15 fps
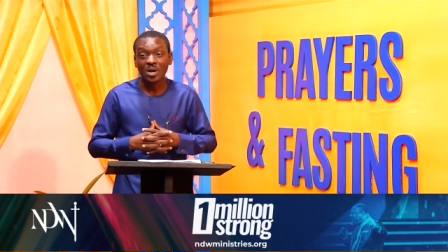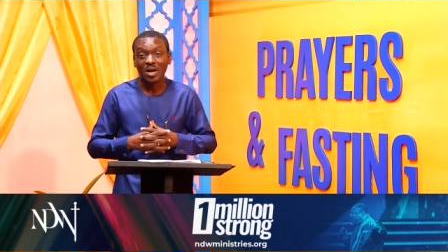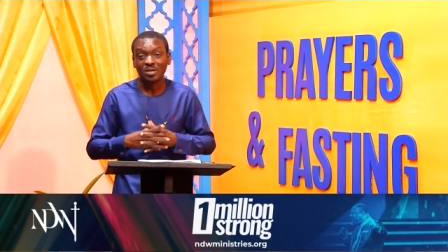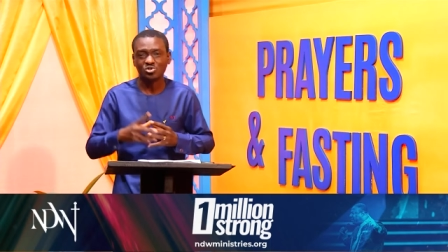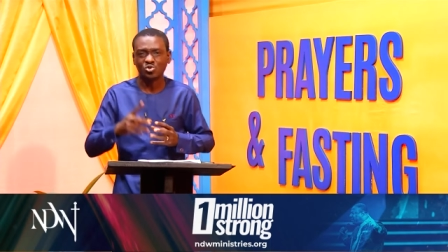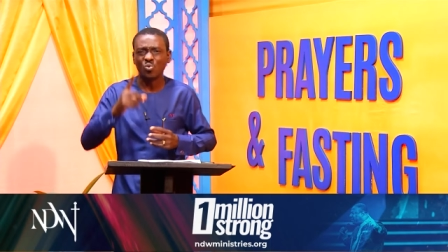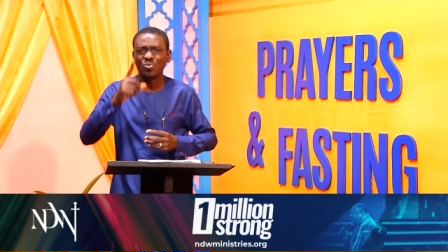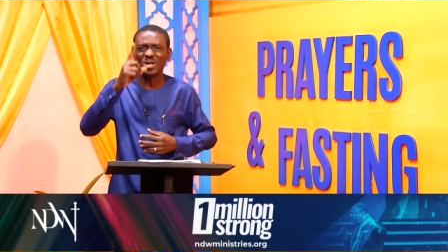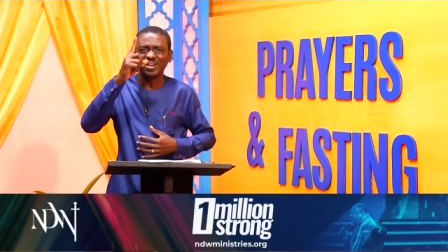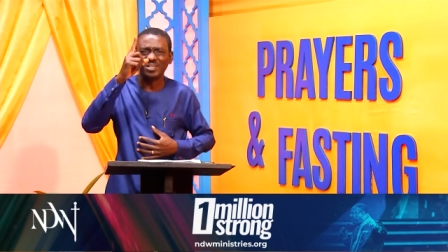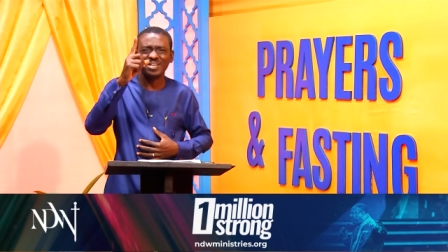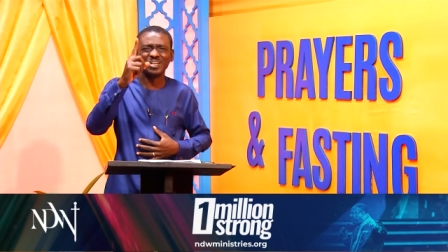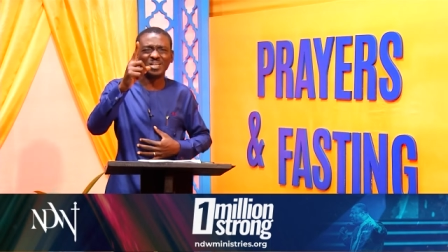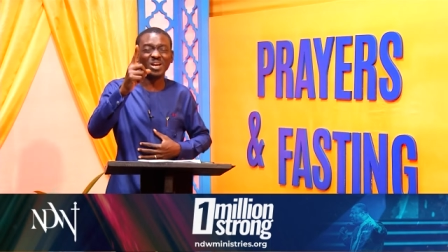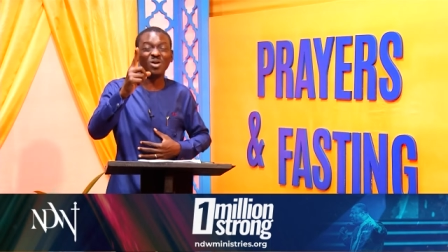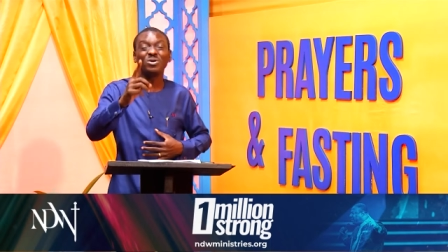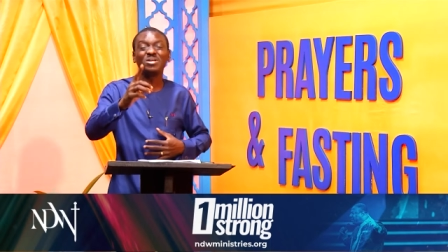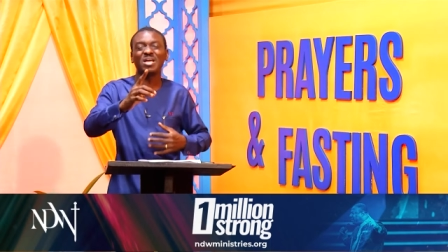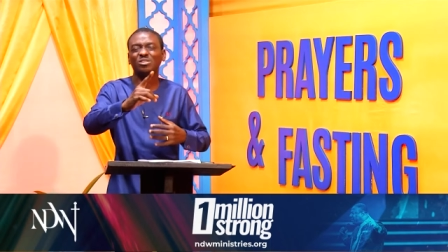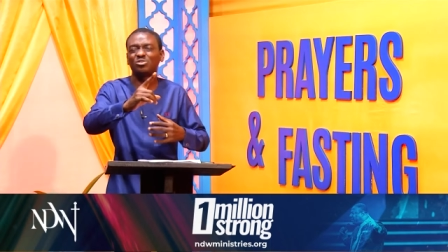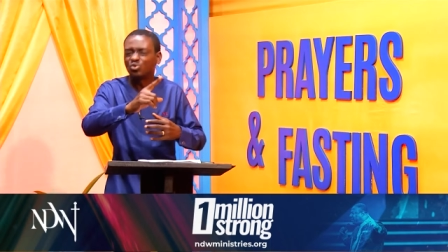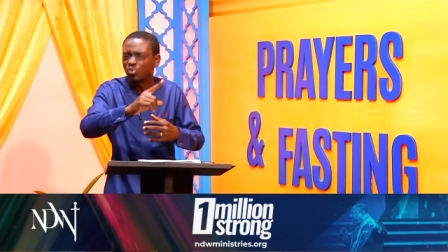And so we are
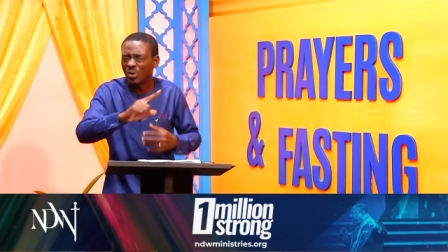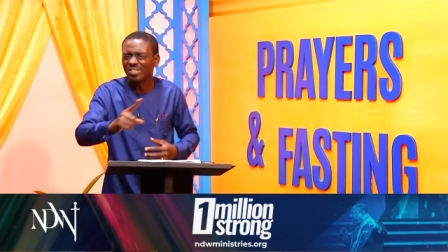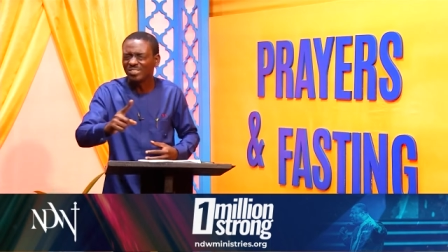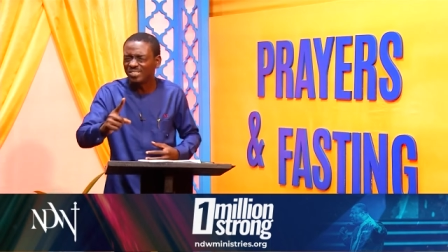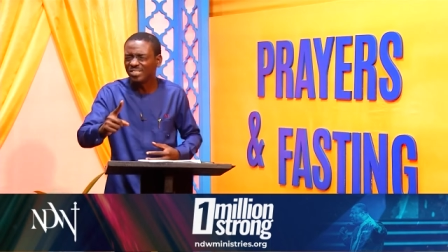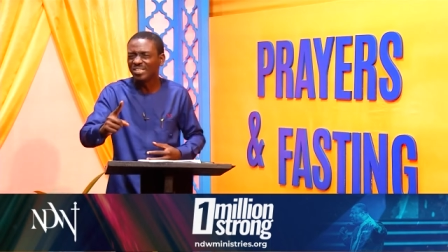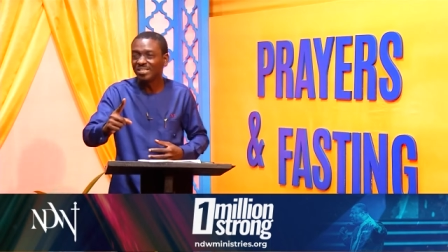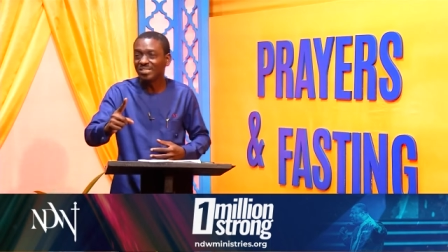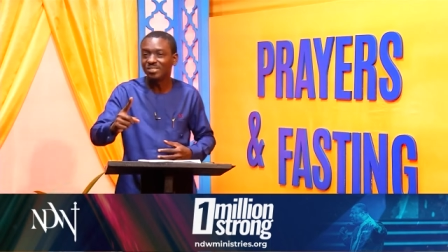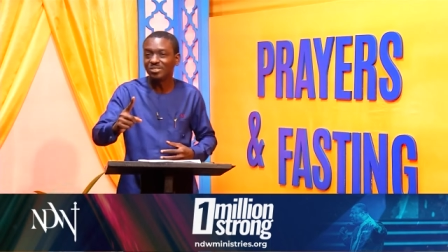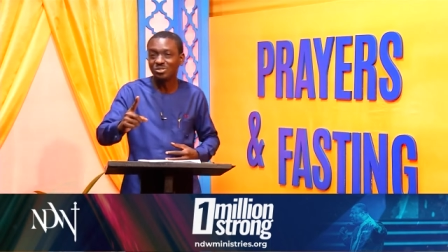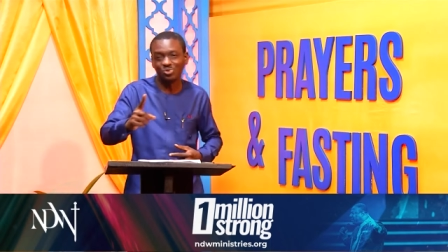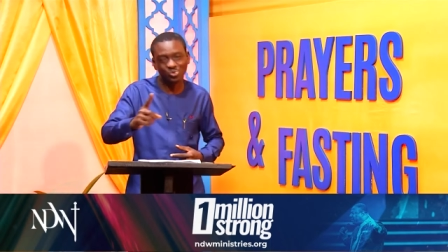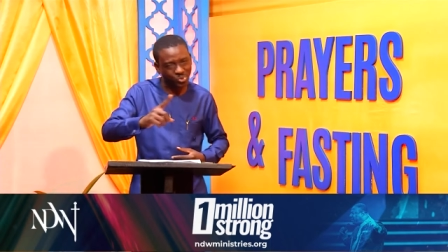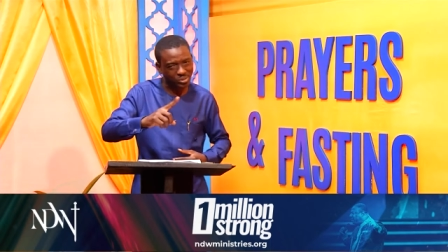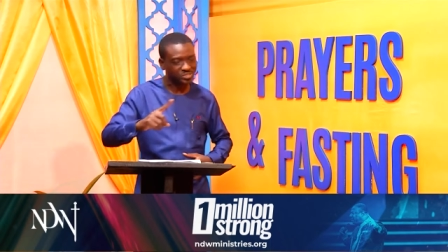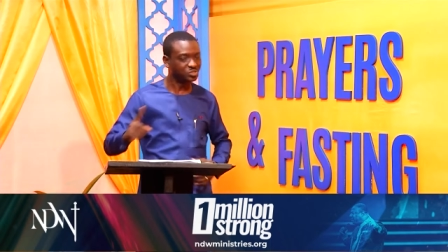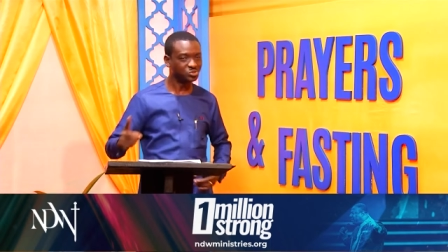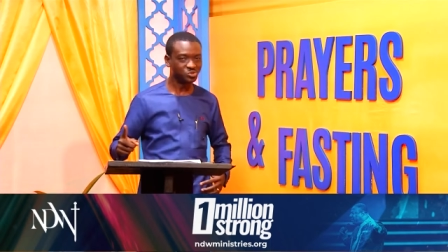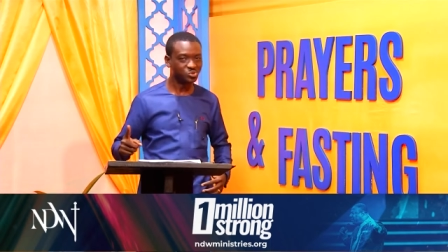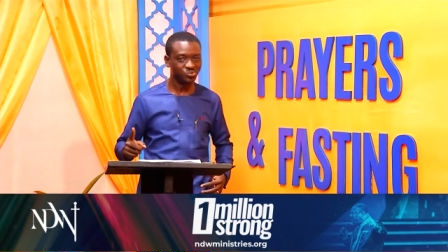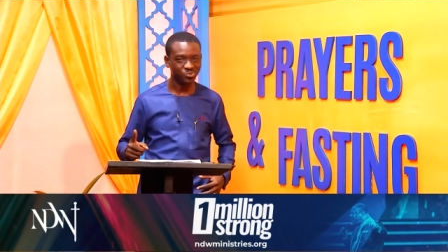declaring that
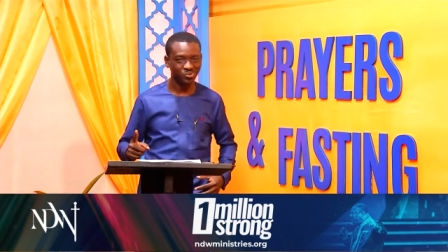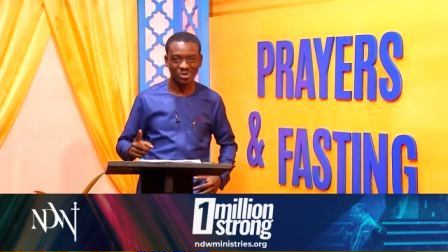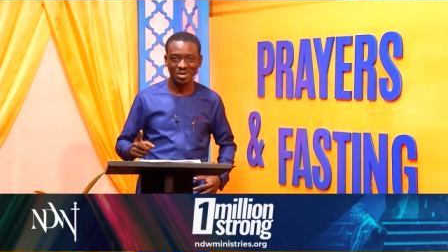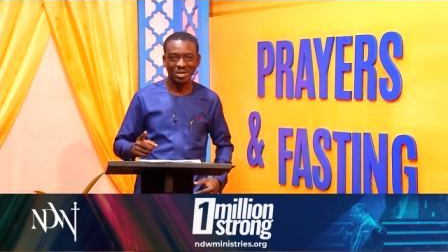2022,